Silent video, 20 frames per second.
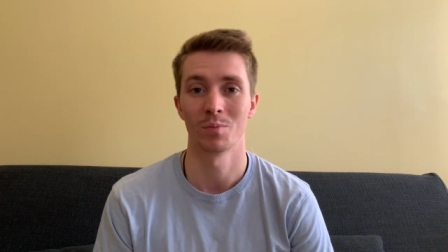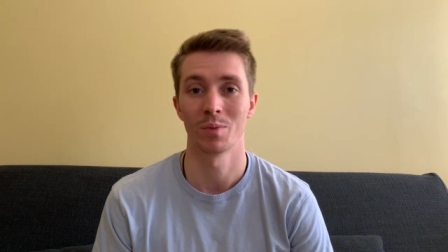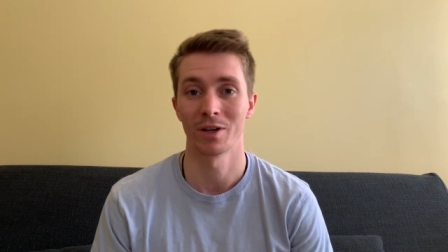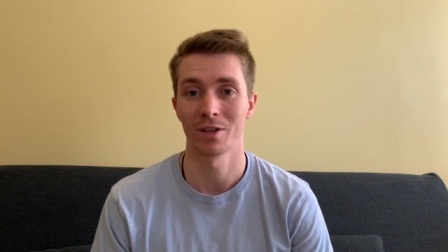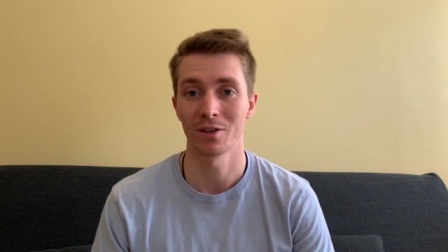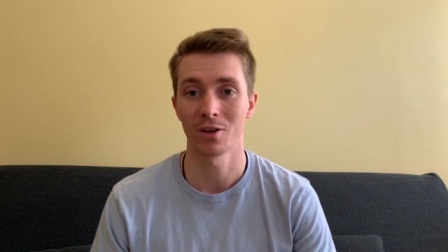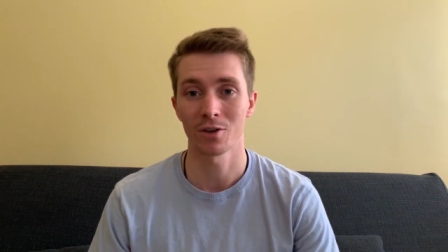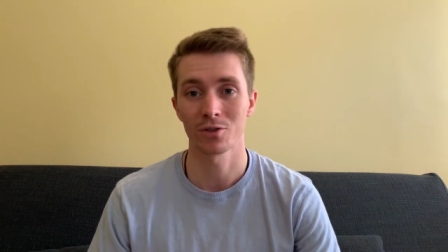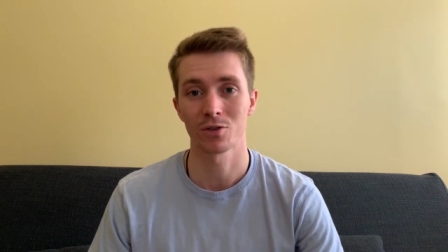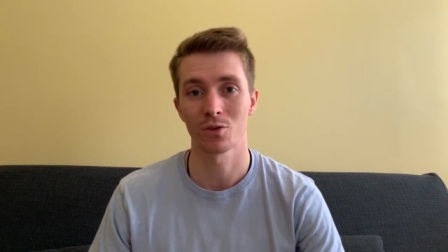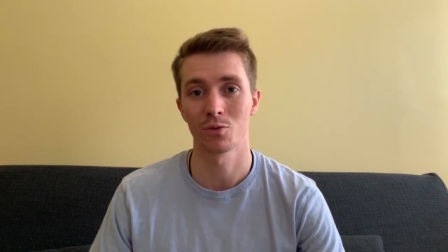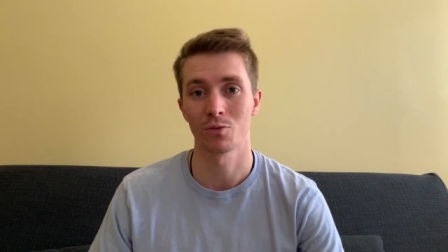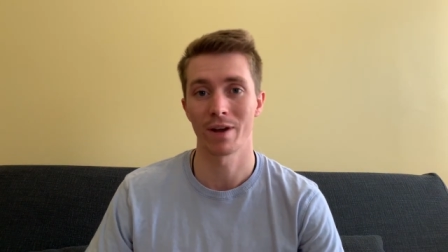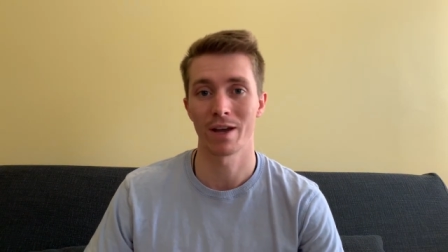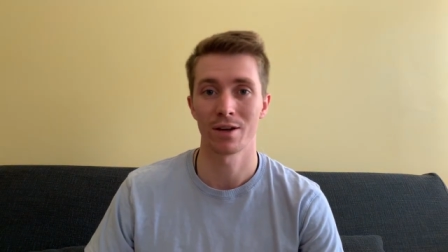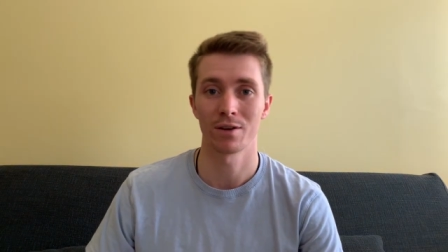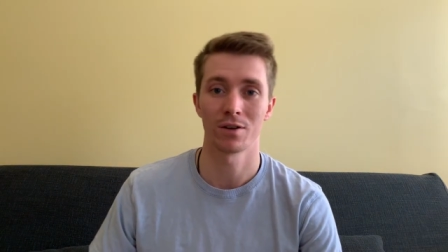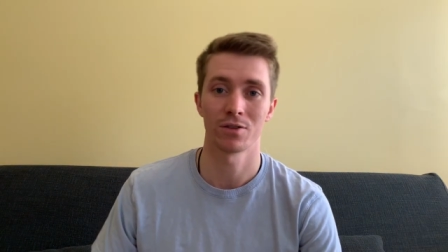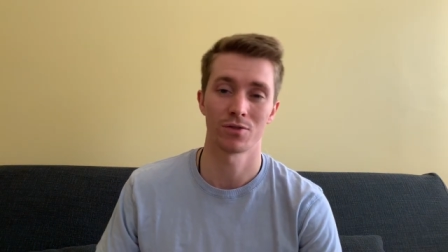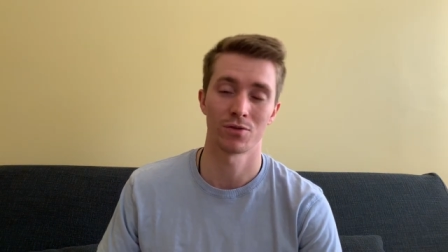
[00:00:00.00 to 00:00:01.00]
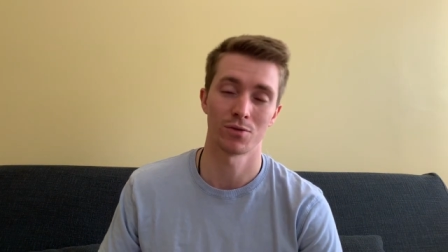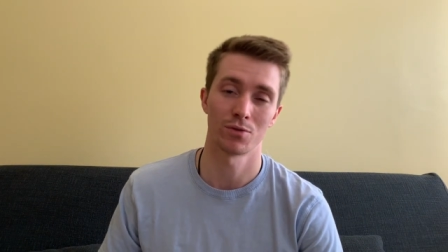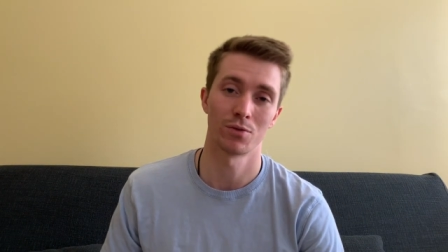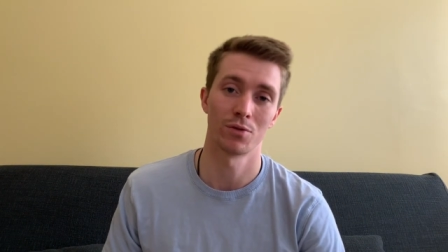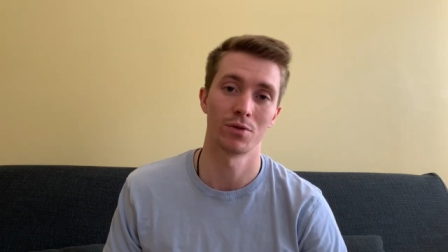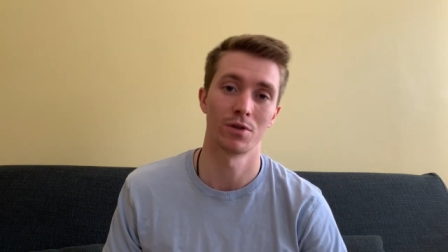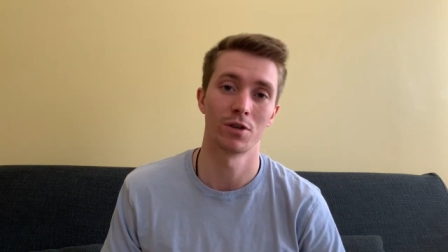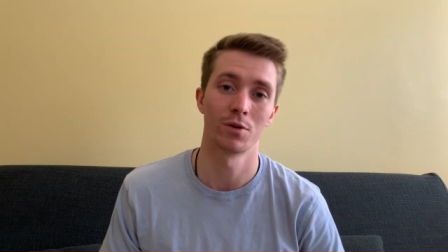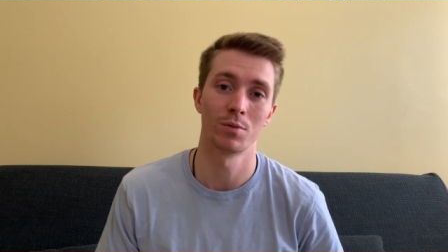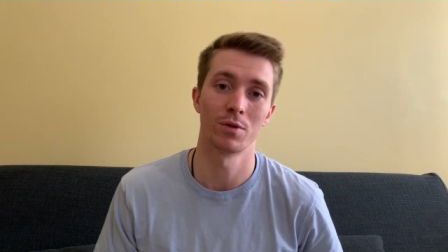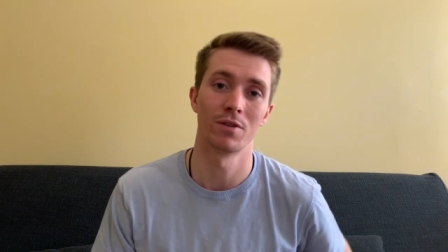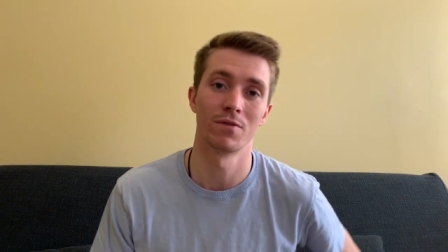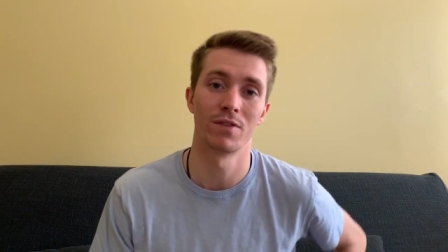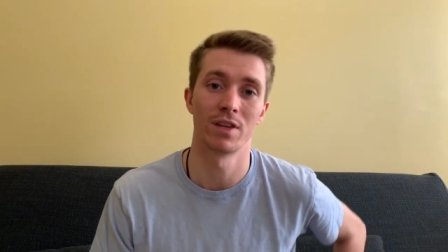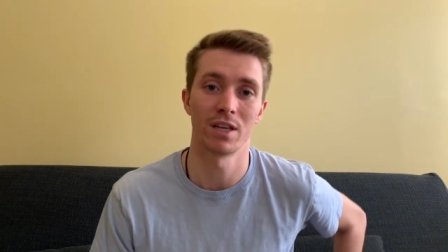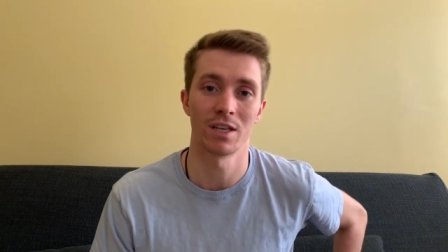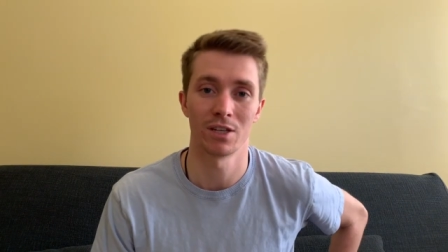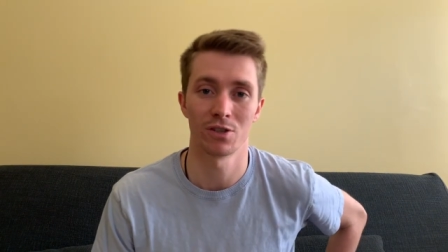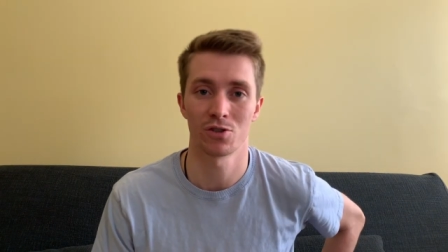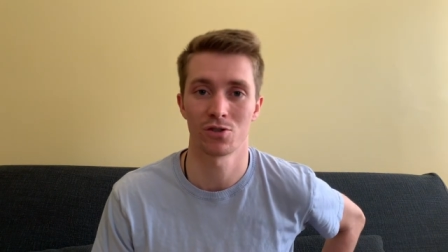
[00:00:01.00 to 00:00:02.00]
but it also ran us through a little bit of the
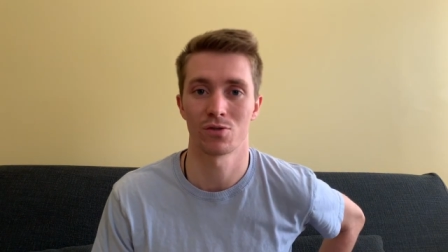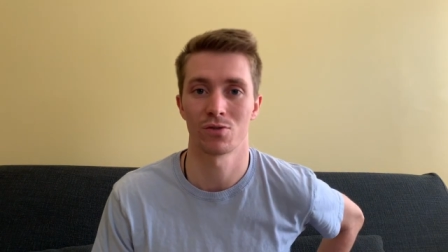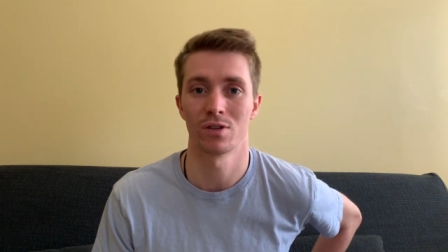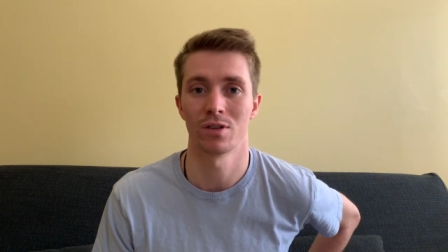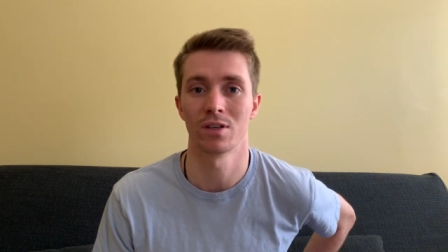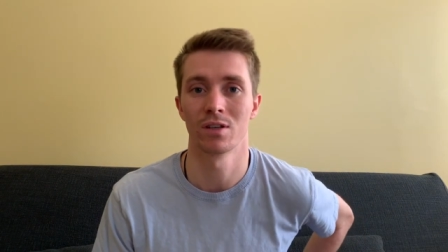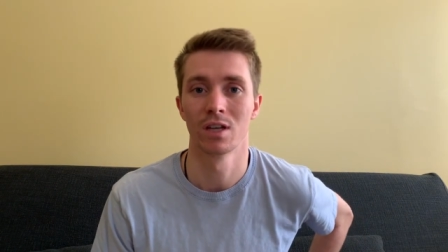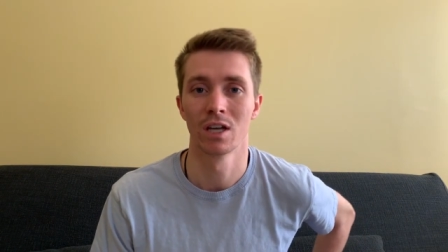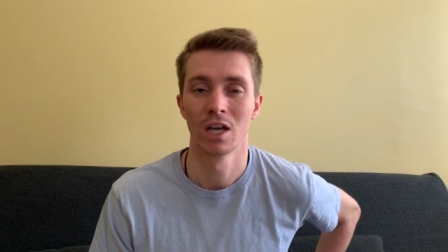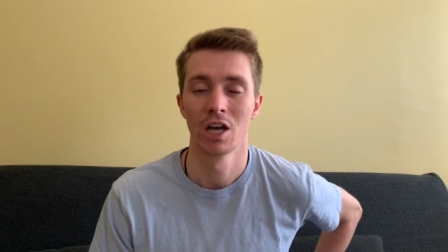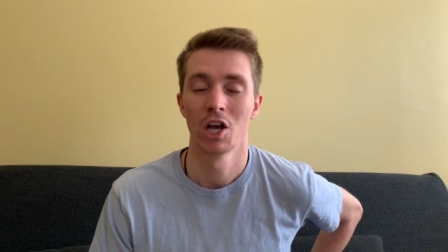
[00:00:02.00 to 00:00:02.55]
history